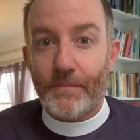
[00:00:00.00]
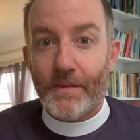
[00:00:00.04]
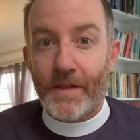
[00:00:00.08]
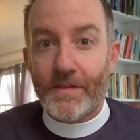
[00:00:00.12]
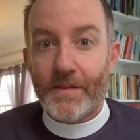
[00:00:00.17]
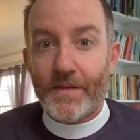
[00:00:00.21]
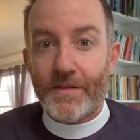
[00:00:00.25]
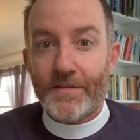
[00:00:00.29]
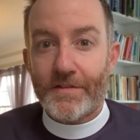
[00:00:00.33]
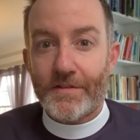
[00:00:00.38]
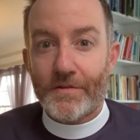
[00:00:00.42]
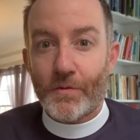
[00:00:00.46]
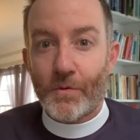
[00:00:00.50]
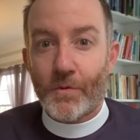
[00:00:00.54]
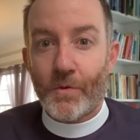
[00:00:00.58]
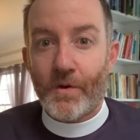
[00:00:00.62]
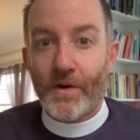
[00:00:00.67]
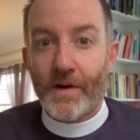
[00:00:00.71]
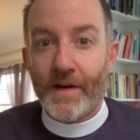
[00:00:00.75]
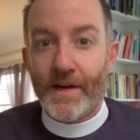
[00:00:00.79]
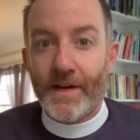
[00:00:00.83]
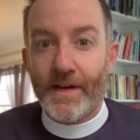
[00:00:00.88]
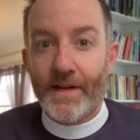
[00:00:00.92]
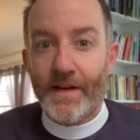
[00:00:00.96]
This
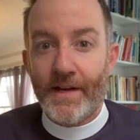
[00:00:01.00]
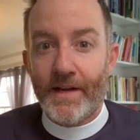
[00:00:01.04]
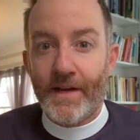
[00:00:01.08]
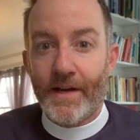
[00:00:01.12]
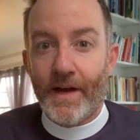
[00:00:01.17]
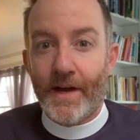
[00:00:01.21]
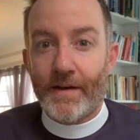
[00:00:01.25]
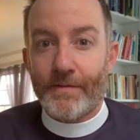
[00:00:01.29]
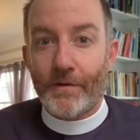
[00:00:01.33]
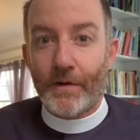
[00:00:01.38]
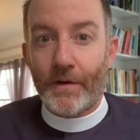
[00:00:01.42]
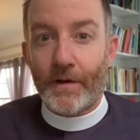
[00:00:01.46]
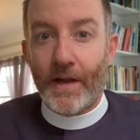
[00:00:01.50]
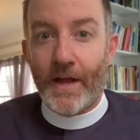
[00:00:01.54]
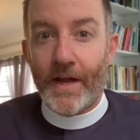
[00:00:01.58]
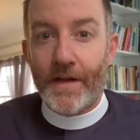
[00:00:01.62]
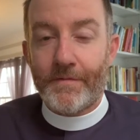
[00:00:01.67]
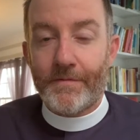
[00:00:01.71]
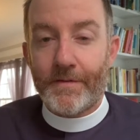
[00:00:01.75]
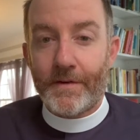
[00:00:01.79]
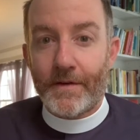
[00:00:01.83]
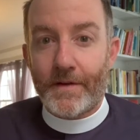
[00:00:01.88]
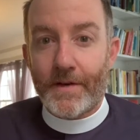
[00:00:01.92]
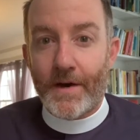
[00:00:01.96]
story of our
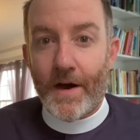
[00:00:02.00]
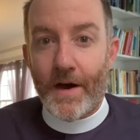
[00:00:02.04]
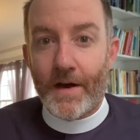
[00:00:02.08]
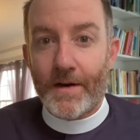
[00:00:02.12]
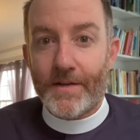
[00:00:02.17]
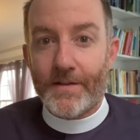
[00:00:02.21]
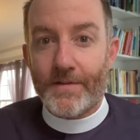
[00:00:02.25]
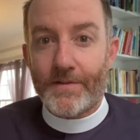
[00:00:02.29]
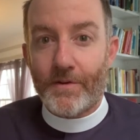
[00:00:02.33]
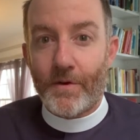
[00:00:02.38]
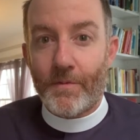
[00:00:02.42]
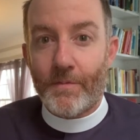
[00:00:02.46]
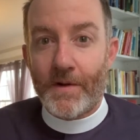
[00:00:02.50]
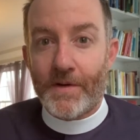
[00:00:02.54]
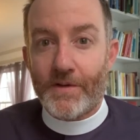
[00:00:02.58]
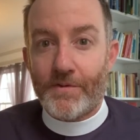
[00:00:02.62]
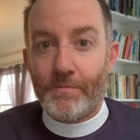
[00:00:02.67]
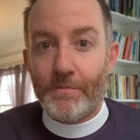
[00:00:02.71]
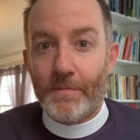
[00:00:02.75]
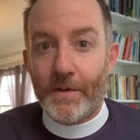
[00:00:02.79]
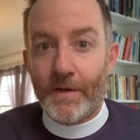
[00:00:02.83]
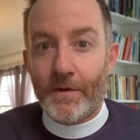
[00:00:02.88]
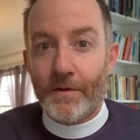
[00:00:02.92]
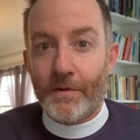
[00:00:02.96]
life in God is so
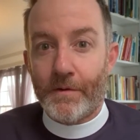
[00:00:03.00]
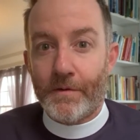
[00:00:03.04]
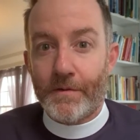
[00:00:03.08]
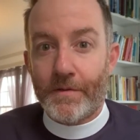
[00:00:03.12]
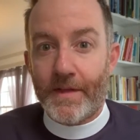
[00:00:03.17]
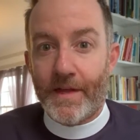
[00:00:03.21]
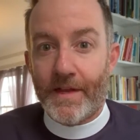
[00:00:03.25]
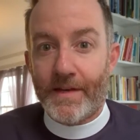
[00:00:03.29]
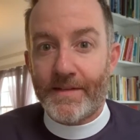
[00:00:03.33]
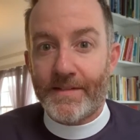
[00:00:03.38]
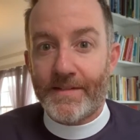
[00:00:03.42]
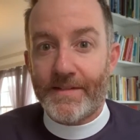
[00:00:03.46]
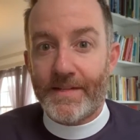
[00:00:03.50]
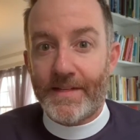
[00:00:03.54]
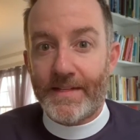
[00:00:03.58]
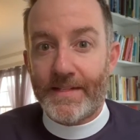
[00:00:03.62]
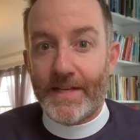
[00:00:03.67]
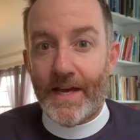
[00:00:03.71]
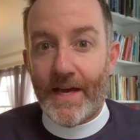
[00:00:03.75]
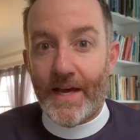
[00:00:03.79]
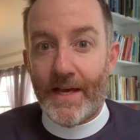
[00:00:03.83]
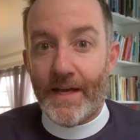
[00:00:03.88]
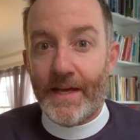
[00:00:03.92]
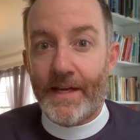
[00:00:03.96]
much bigger than
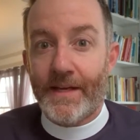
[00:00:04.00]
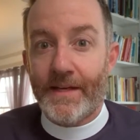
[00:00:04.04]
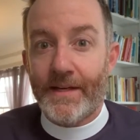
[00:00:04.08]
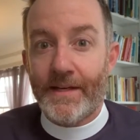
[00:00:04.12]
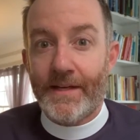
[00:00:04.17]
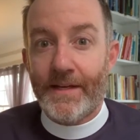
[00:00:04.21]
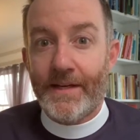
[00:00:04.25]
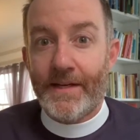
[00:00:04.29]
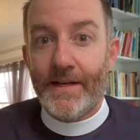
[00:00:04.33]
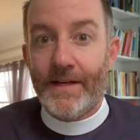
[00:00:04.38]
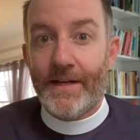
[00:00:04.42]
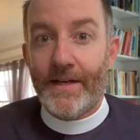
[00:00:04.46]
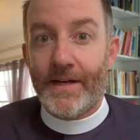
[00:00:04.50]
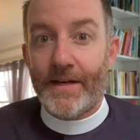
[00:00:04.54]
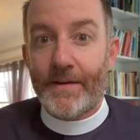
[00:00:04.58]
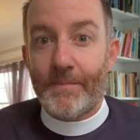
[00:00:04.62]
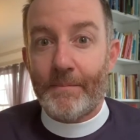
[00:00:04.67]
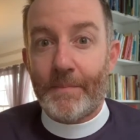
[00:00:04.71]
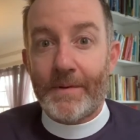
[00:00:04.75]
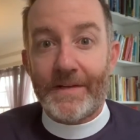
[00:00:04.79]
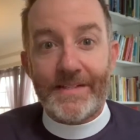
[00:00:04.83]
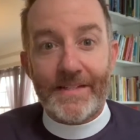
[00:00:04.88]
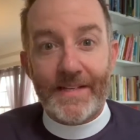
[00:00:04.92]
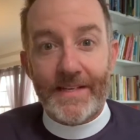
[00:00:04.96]
today,
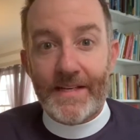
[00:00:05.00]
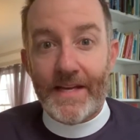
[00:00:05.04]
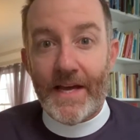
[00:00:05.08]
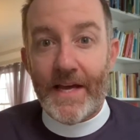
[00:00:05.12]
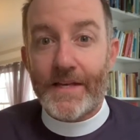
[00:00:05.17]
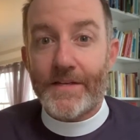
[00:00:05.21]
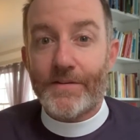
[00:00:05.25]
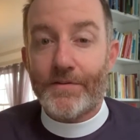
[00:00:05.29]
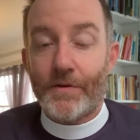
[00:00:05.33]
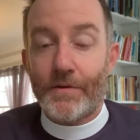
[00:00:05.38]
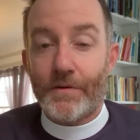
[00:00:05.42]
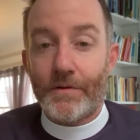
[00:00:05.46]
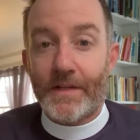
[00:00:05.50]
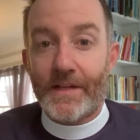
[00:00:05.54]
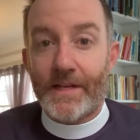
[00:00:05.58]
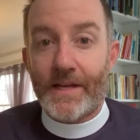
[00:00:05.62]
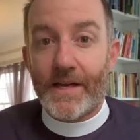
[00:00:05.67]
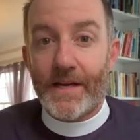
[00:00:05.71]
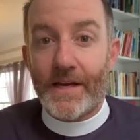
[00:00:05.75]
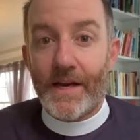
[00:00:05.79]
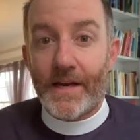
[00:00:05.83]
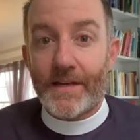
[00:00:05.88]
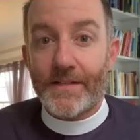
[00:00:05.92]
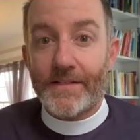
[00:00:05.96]
but today certainly
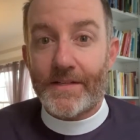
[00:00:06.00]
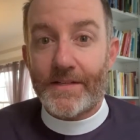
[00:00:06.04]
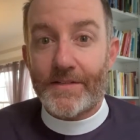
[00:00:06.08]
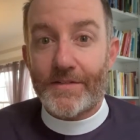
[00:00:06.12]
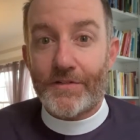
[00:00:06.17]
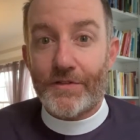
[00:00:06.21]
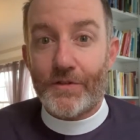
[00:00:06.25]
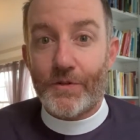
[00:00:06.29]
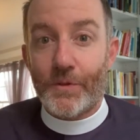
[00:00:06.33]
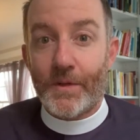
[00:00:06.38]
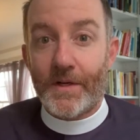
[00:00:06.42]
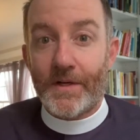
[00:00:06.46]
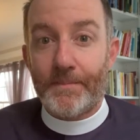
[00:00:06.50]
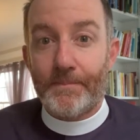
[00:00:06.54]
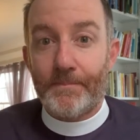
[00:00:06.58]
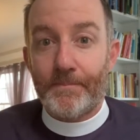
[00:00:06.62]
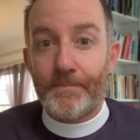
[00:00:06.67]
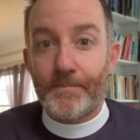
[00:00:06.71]
connects us to it.